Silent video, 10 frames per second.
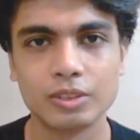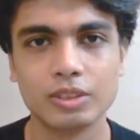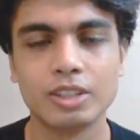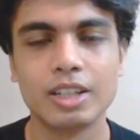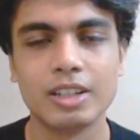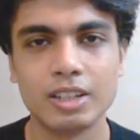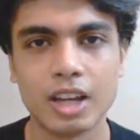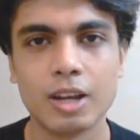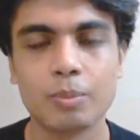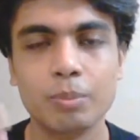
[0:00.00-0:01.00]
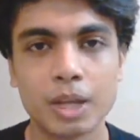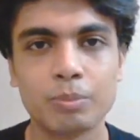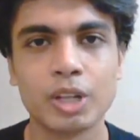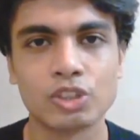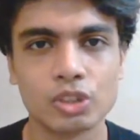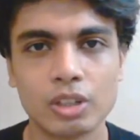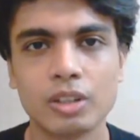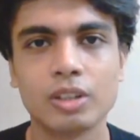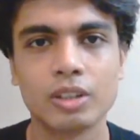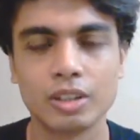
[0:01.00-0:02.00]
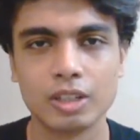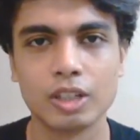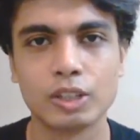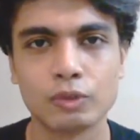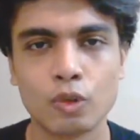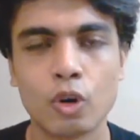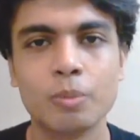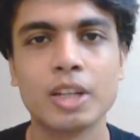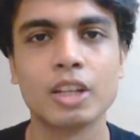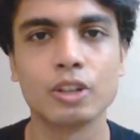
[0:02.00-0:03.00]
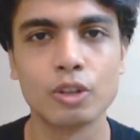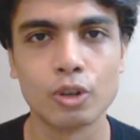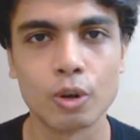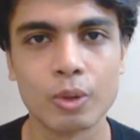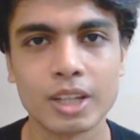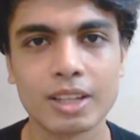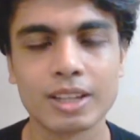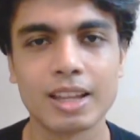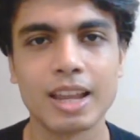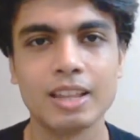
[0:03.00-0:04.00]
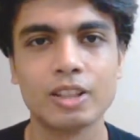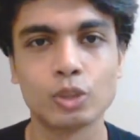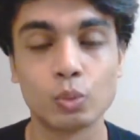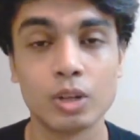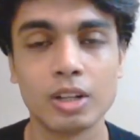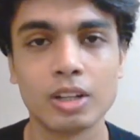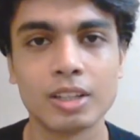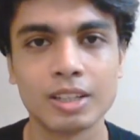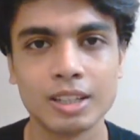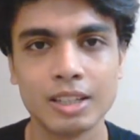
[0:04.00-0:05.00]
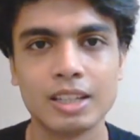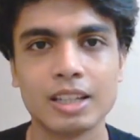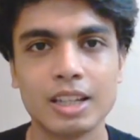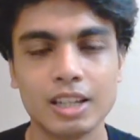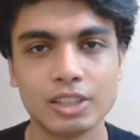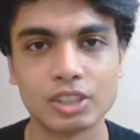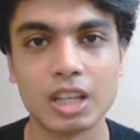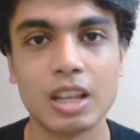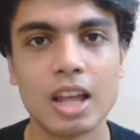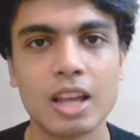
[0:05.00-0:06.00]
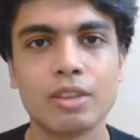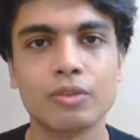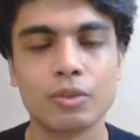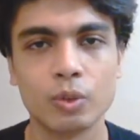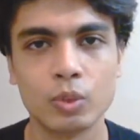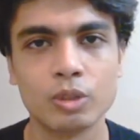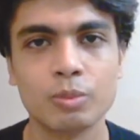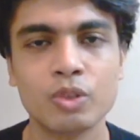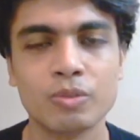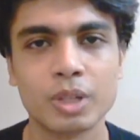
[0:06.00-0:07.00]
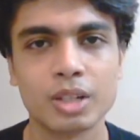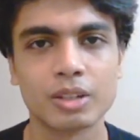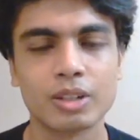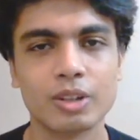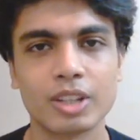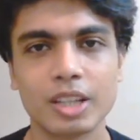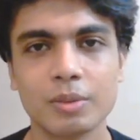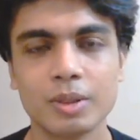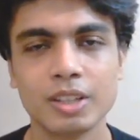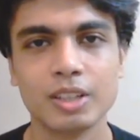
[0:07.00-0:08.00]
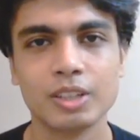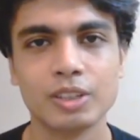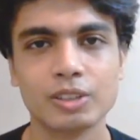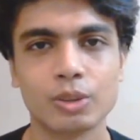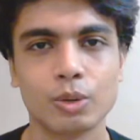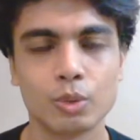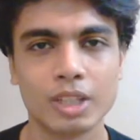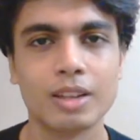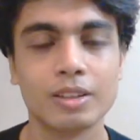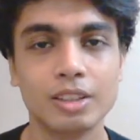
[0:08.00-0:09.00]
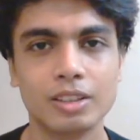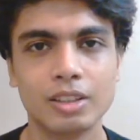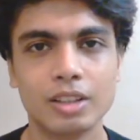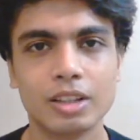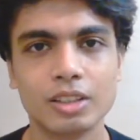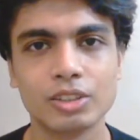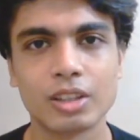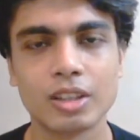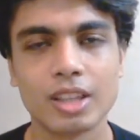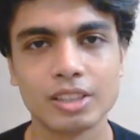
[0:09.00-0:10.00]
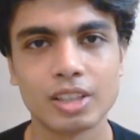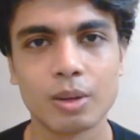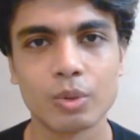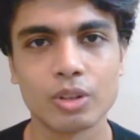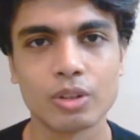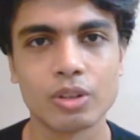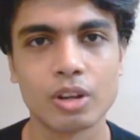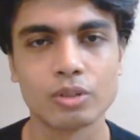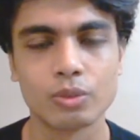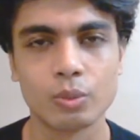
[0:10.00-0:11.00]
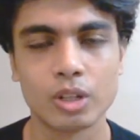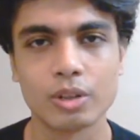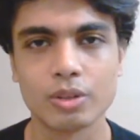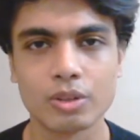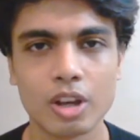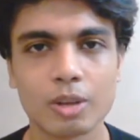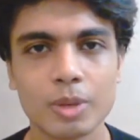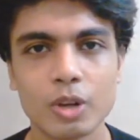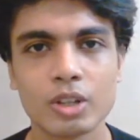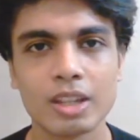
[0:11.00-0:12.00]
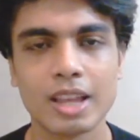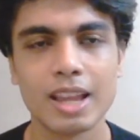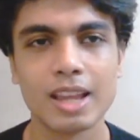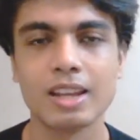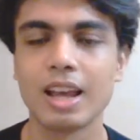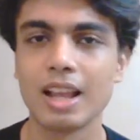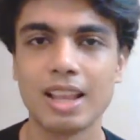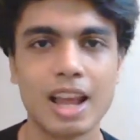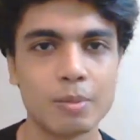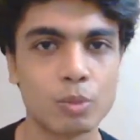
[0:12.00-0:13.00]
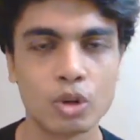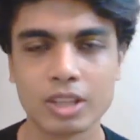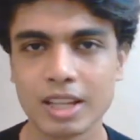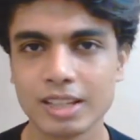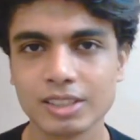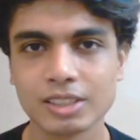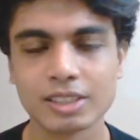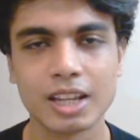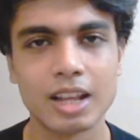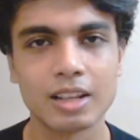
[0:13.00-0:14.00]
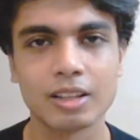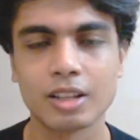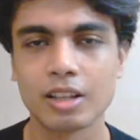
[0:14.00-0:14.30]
the entire big picture is forming and growing, and this world is alive with movement. Okay, so yeah, these are the things that I wanted to talk about, and I'll add more things. I'll